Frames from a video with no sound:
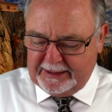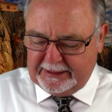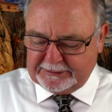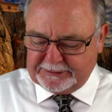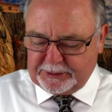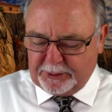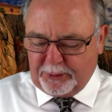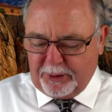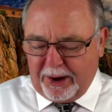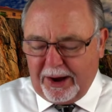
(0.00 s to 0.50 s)

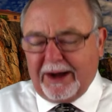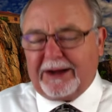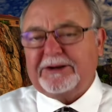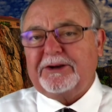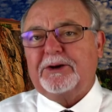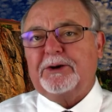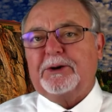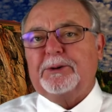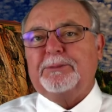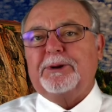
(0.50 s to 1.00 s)
So on
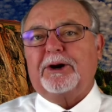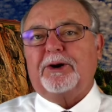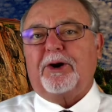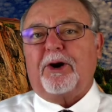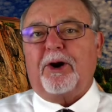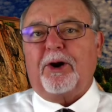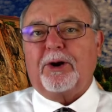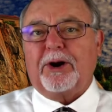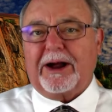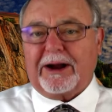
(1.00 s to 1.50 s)
whom are
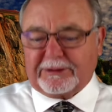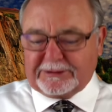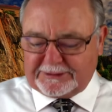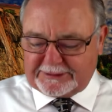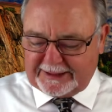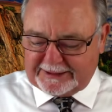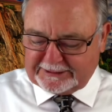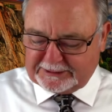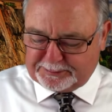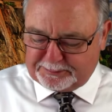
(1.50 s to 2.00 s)
all our
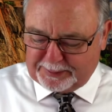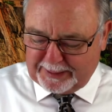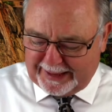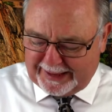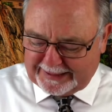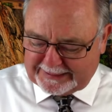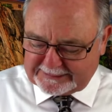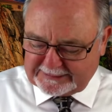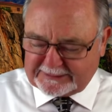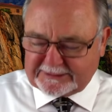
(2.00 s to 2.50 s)
sins
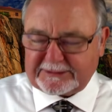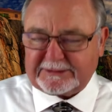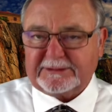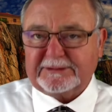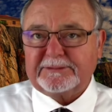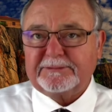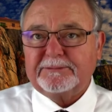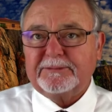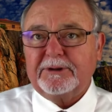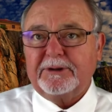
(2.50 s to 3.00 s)
placed?
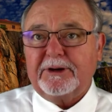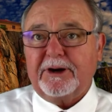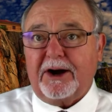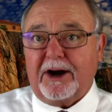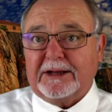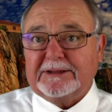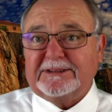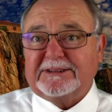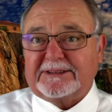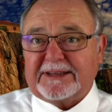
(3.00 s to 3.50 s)

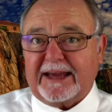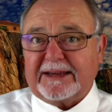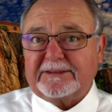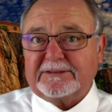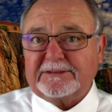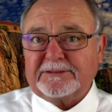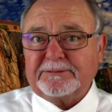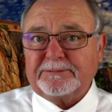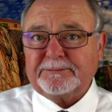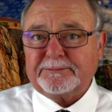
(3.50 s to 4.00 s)
On
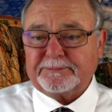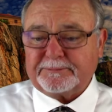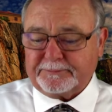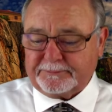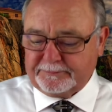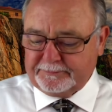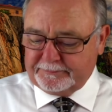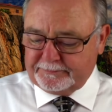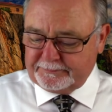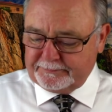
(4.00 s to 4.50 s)
Satan?
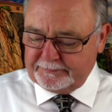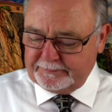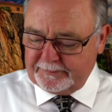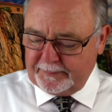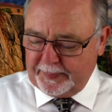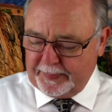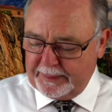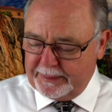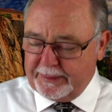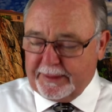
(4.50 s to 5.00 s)

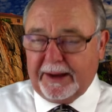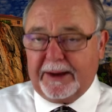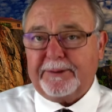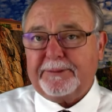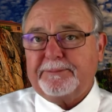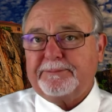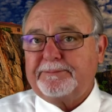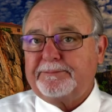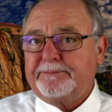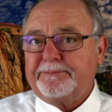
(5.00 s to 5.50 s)
No.